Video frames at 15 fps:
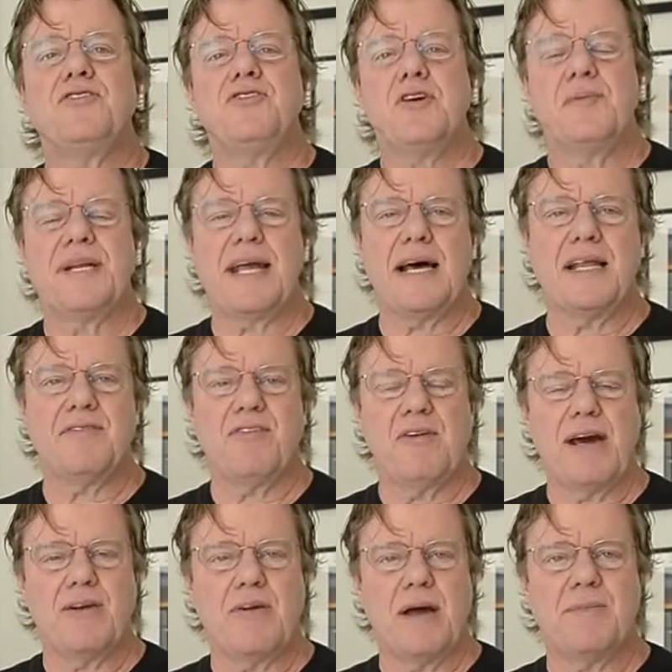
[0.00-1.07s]
Joe McNally for
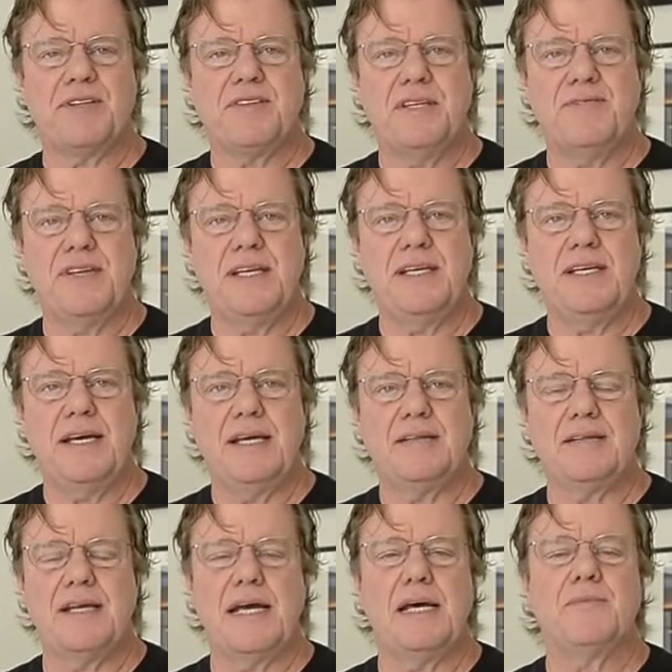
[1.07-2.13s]
Adorama TV, and
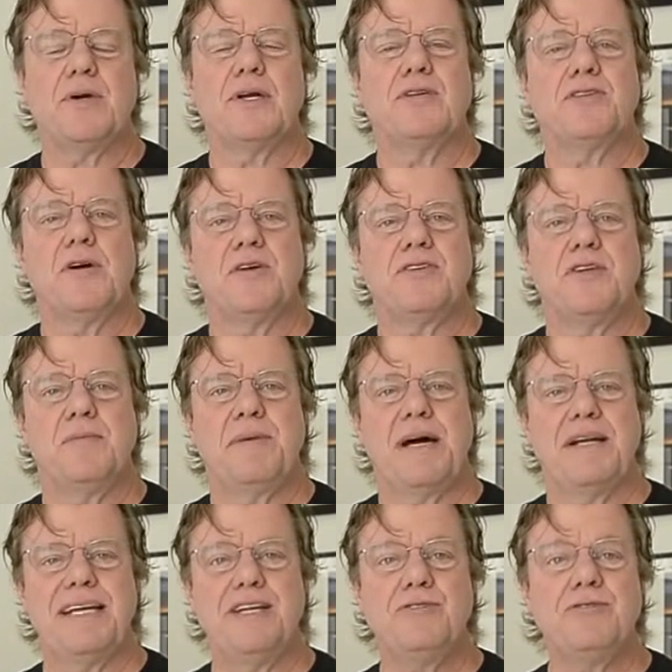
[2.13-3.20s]
today I'm going to talk to you
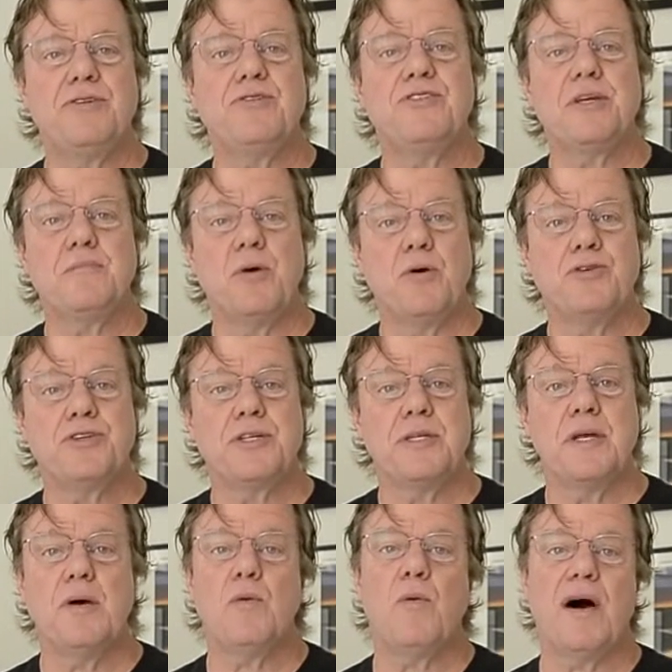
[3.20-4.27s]
about introducing
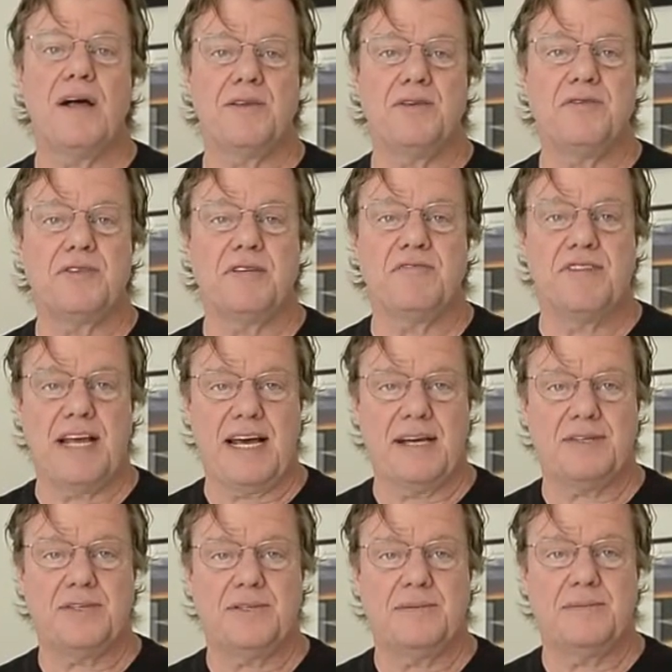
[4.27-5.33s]
motion while using
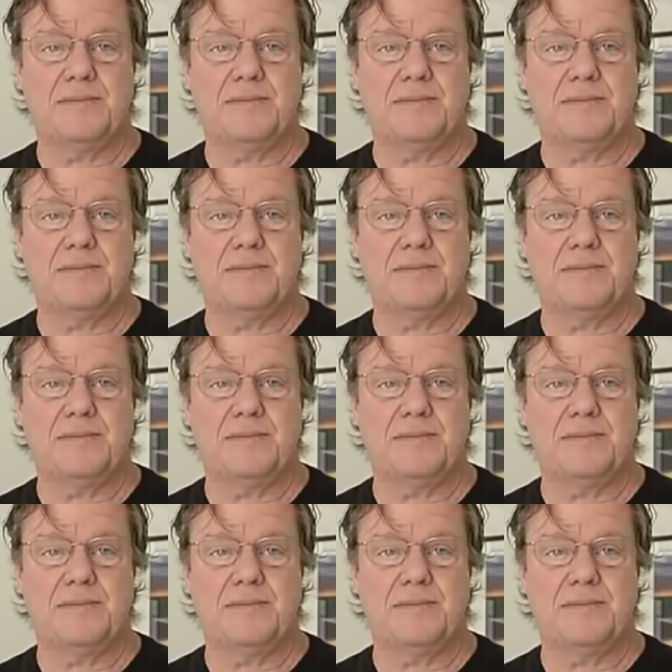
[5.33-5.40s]
flash.